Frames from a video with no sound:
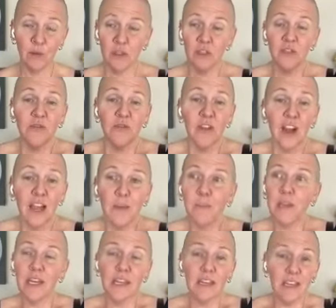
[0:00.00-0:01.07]
Which is
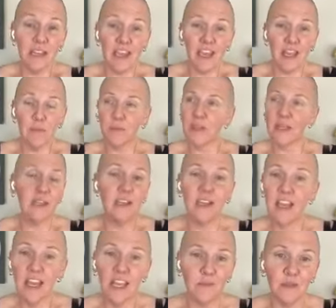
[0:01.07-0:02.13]
fine. Play the game. Play
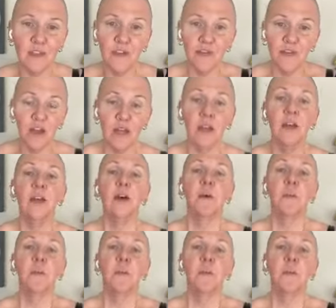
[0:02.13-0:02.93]
the games. They're fun.